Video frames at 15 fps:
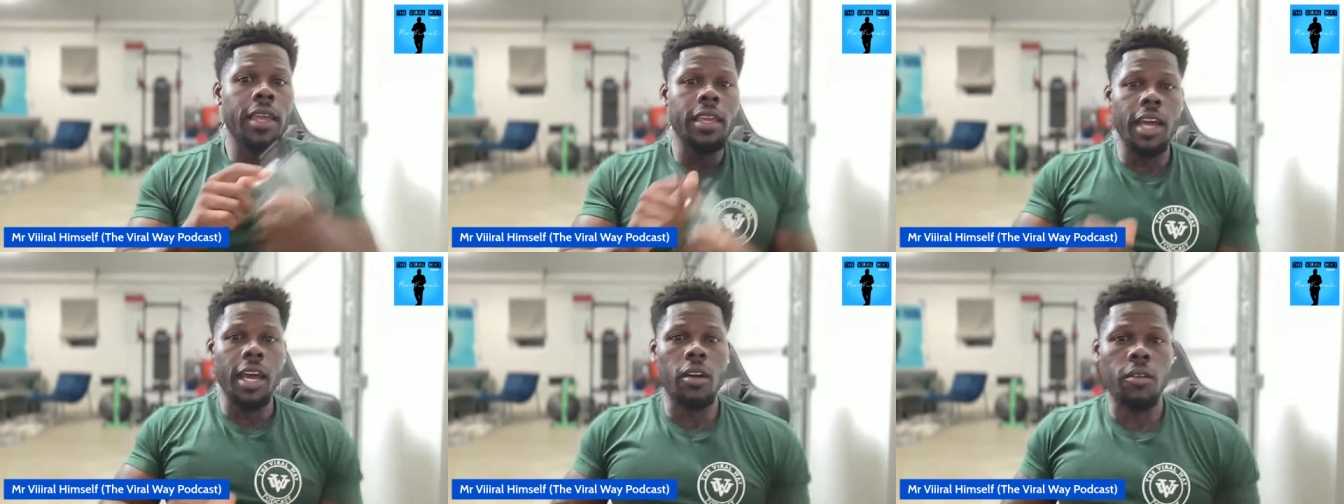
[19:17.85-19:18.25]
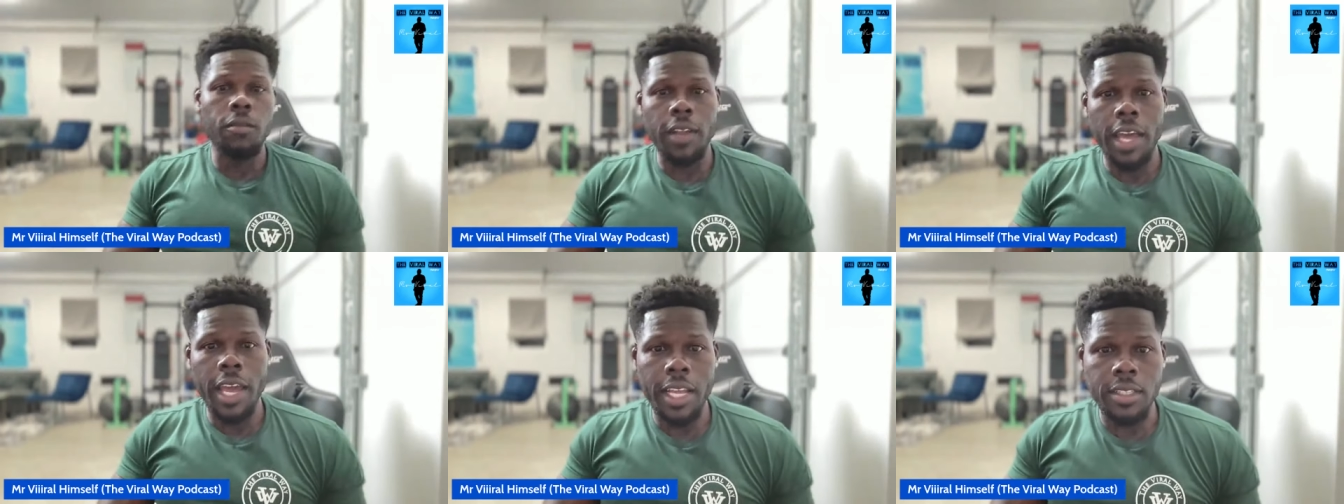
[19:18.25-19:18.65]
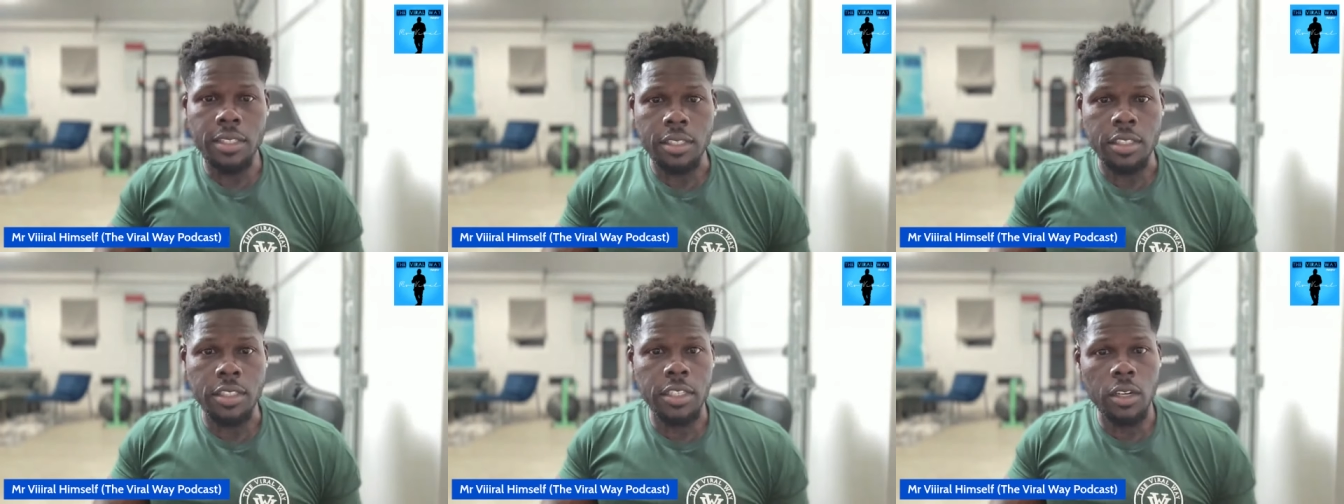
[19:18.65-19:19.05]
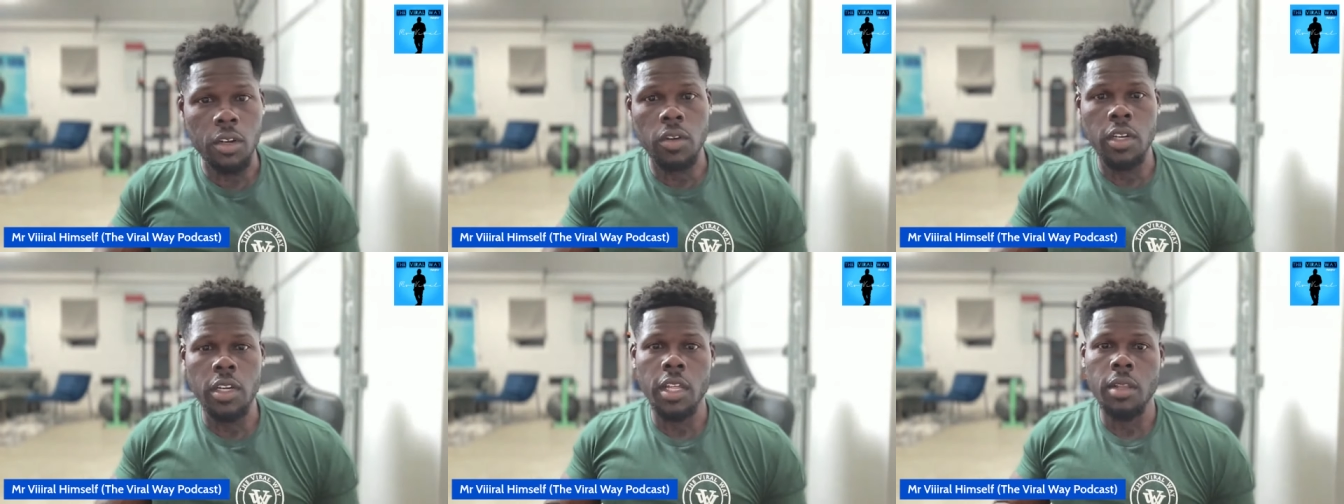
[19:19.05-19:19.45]
he got on Vlad to shit
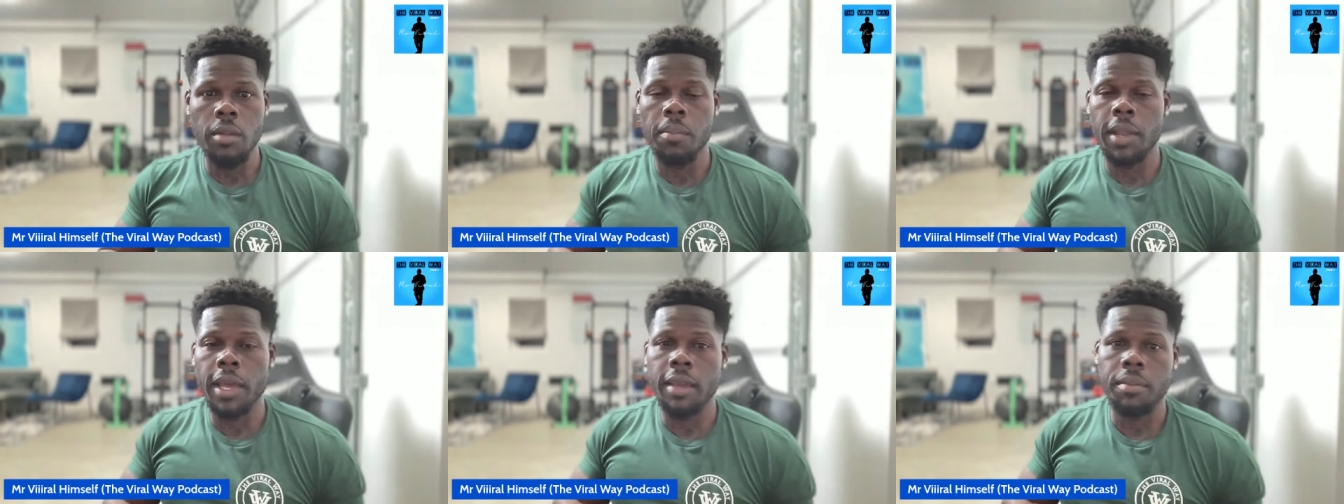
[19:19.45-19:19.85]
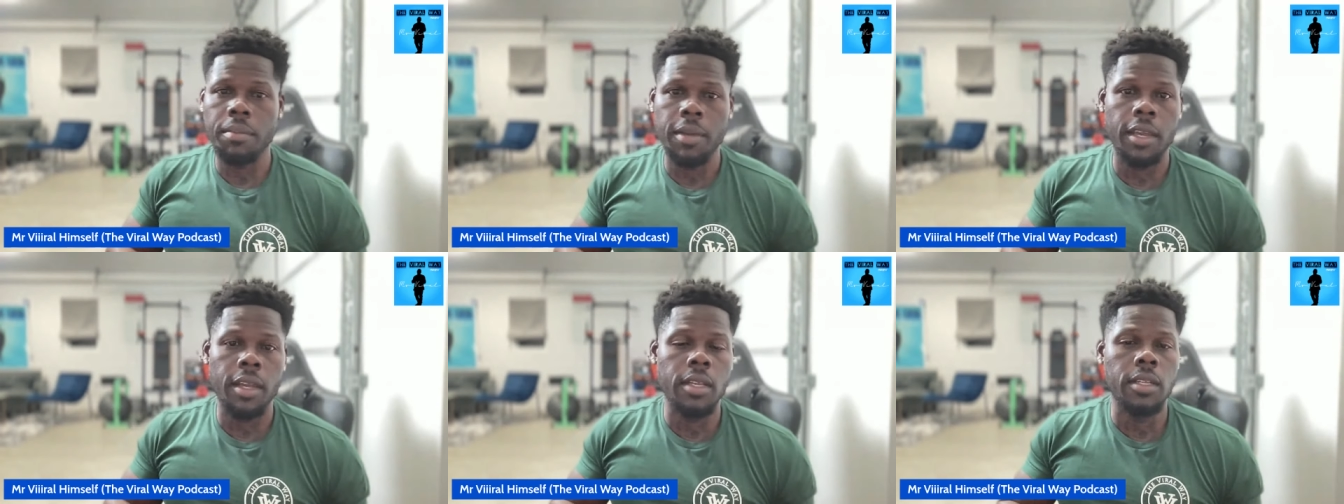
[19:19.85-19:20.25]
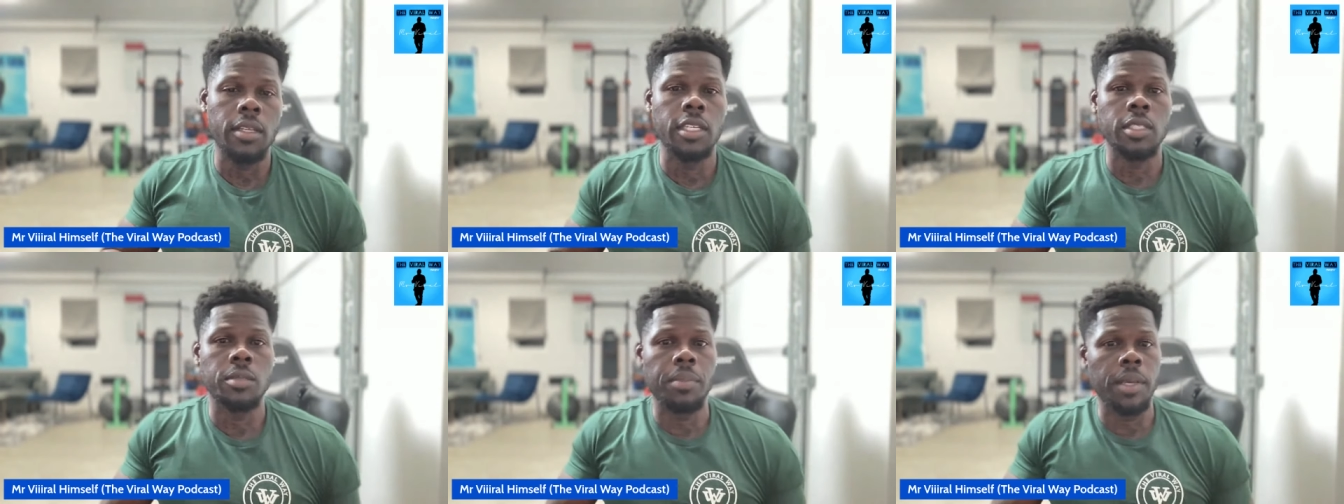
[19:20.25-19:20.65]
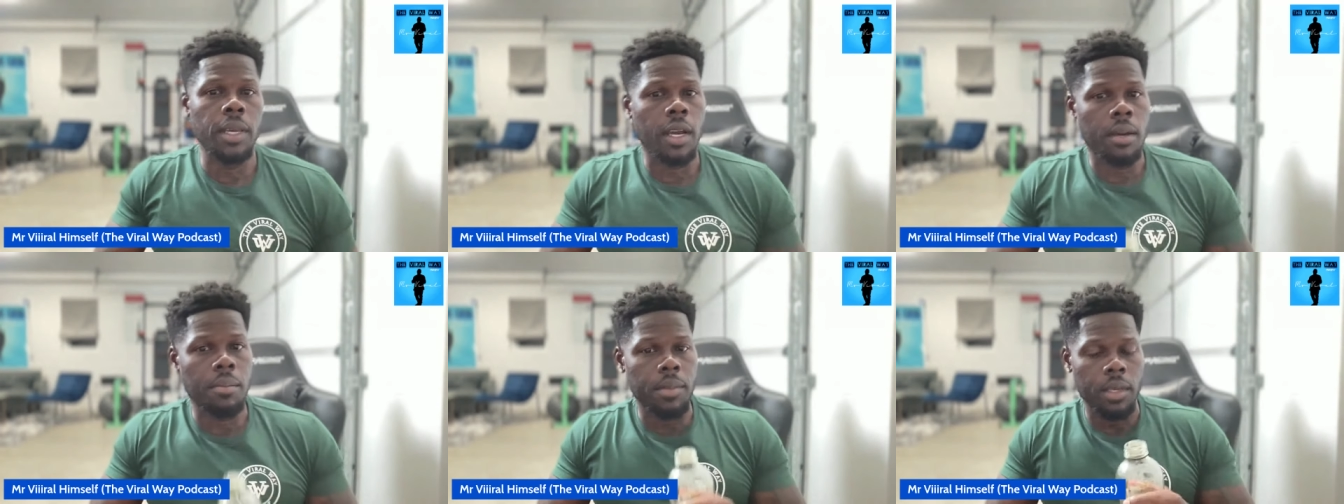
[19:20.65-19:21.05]
on another black man is
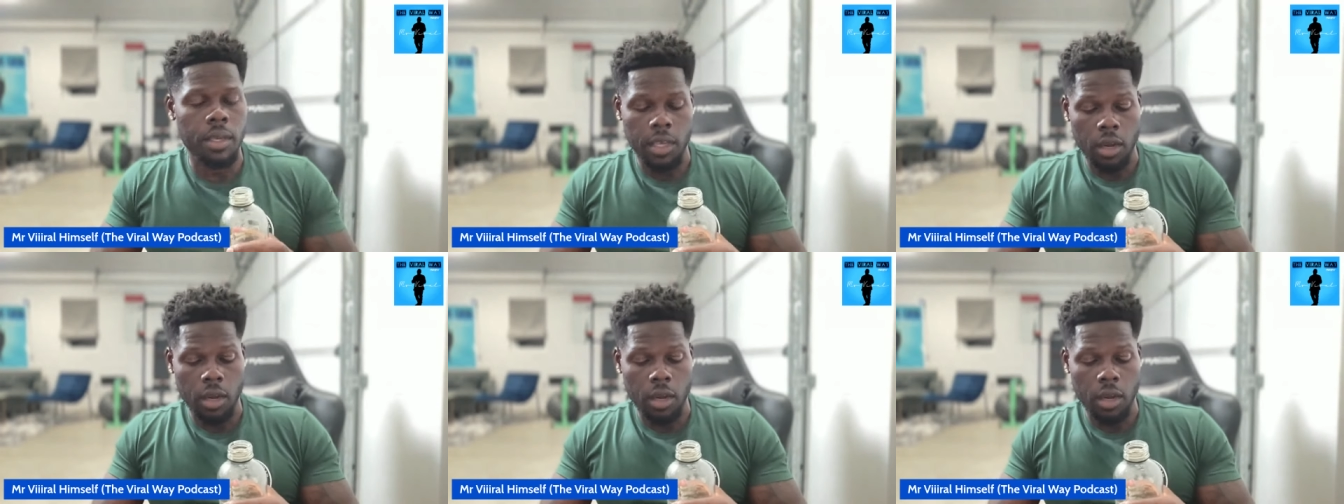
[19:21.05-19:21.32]
beyond me.